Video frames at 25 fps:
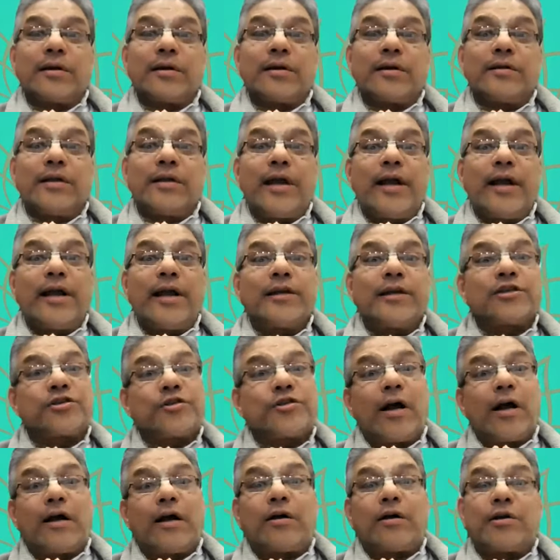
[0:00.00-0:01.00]
they
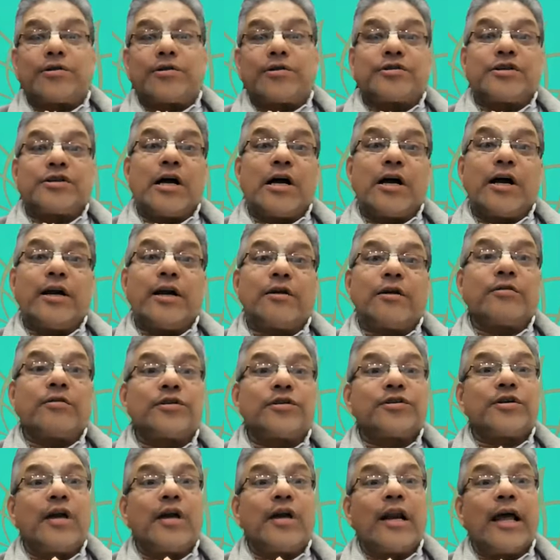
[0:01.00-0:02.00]
instruct Krishna, and
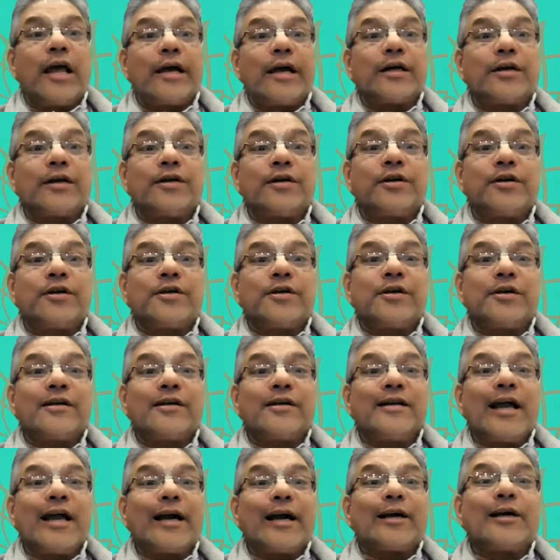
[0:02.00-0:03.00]
Krishna, like a
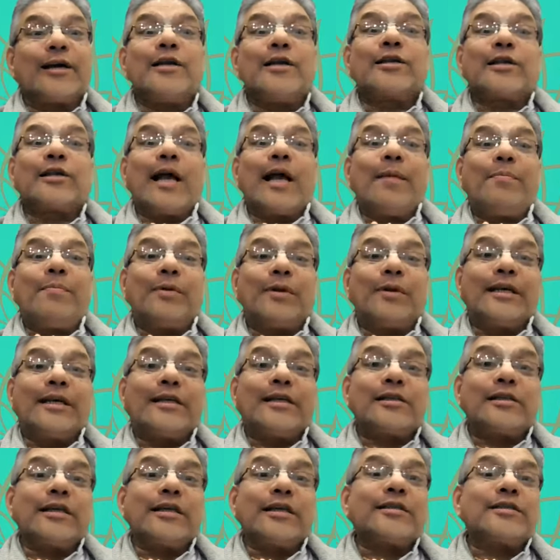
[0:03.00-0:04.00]
like a disciple, he
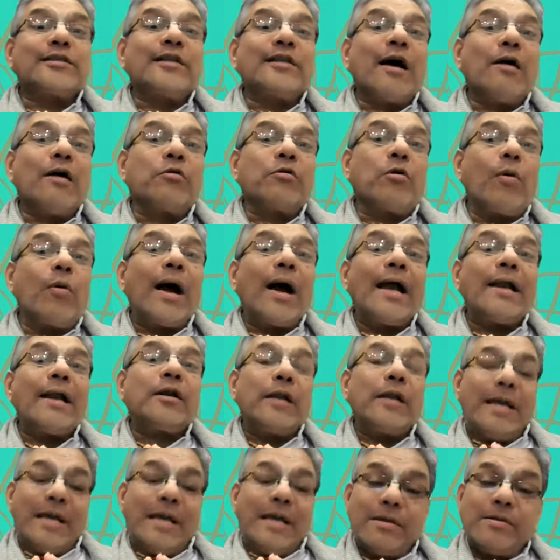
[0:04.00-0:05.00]
sits down
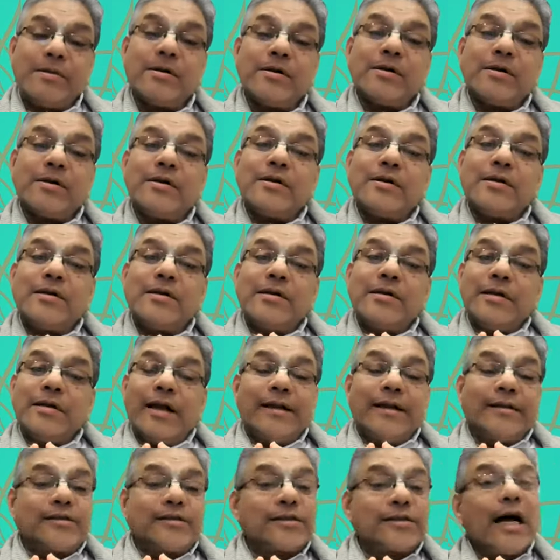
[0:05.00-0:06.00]
quietly
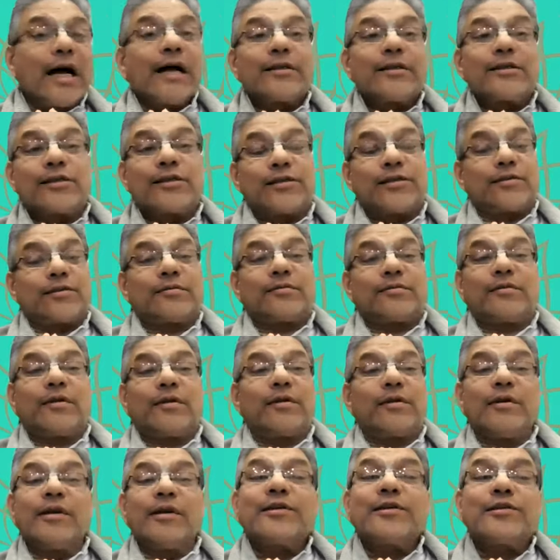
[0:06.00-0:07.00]
and starts
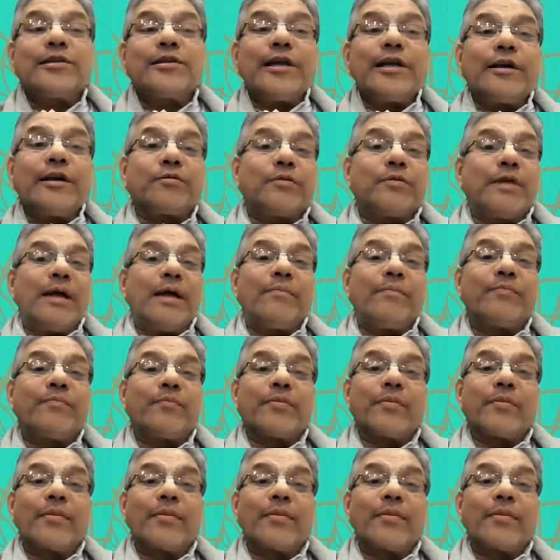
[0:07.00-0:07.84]
listening to them.